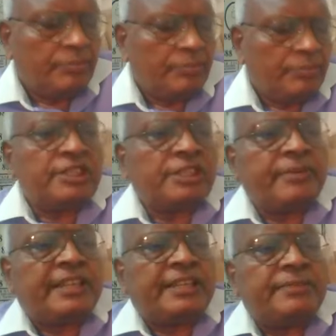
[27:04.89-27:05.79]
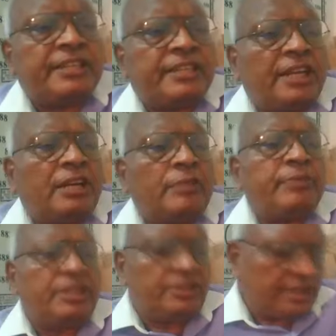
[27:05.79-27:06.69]
Project management cannot
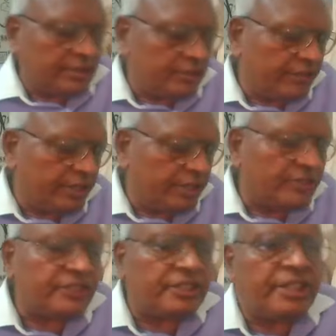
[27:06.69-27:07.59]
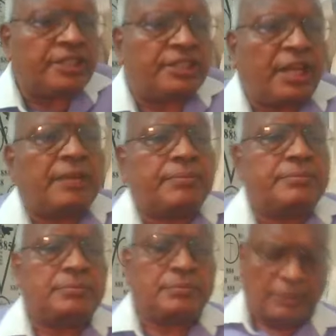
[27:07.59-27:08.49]
be just be considered a
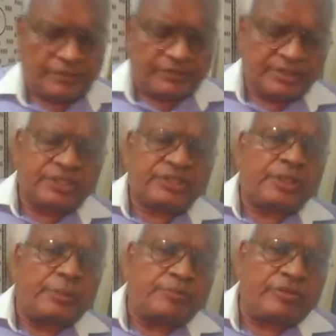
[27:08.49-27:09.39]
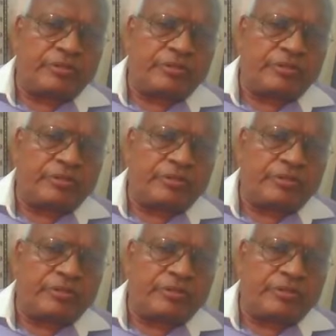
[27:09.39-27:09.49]
term of systems.